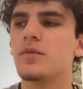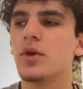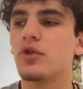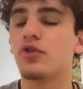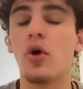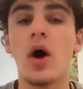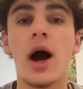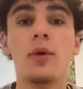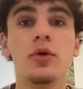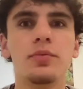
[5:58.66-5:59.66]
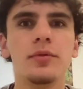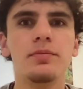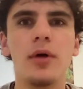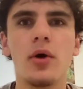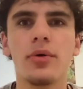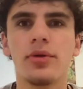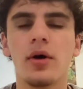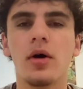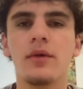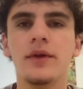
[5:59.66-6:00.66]
So I will put both
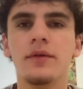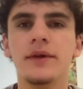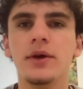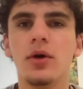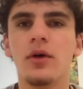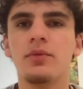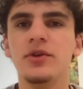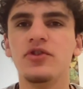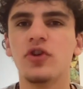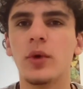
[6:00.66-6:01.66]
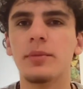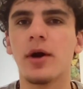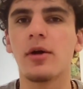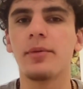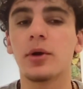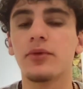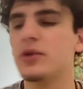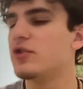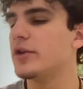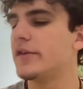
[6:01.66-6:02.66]
of the video of me showing
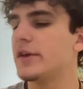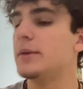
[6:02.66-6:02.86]
birefringence in